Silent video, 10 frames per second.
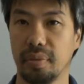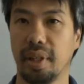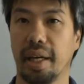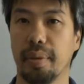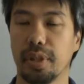
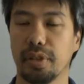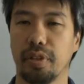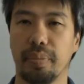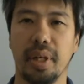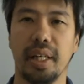yeah, image of
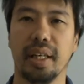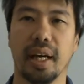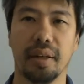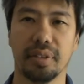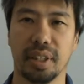the
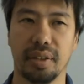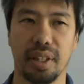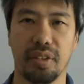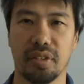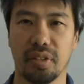media, so
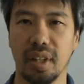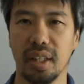he's